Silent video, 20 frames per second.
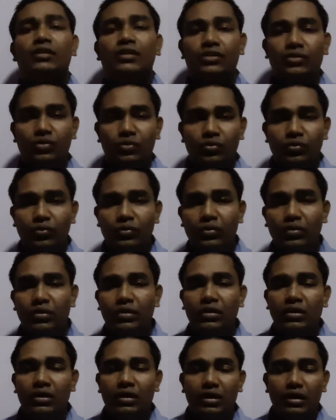to
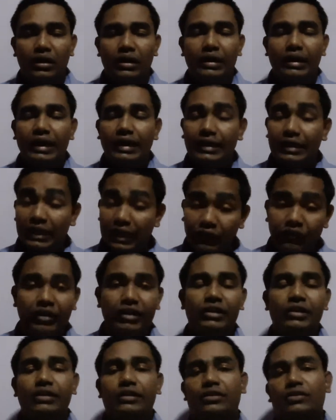grade
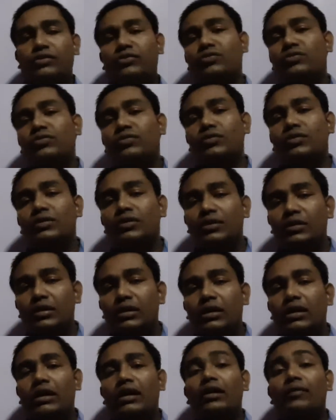11 to
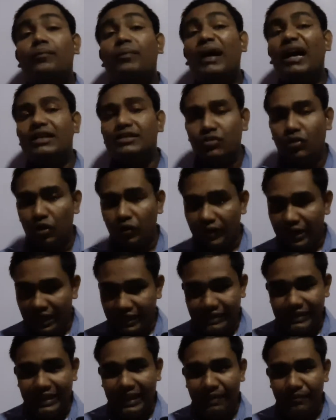pass oral
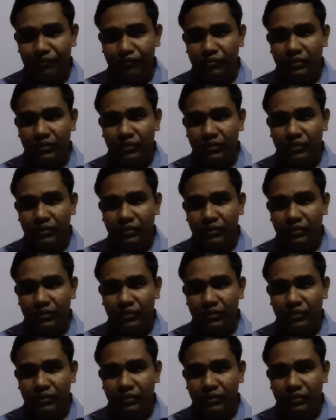exam.